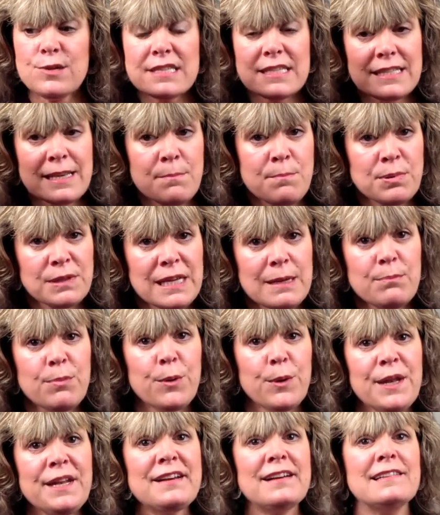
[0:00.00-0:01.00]
simply
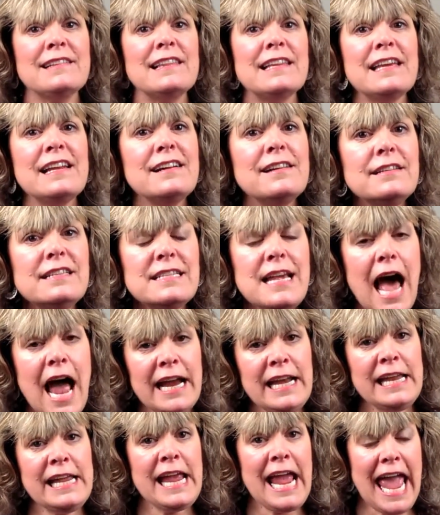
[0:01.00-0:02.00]
put a little
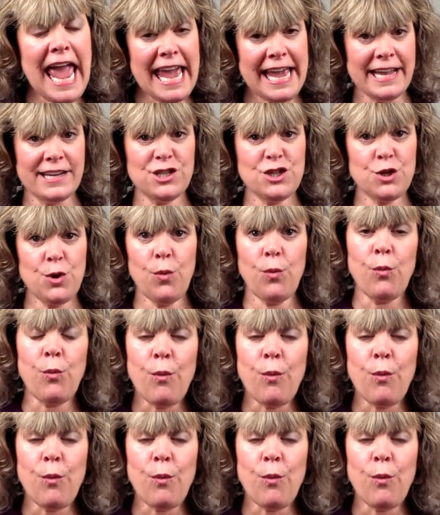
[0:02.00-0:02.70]
tiny H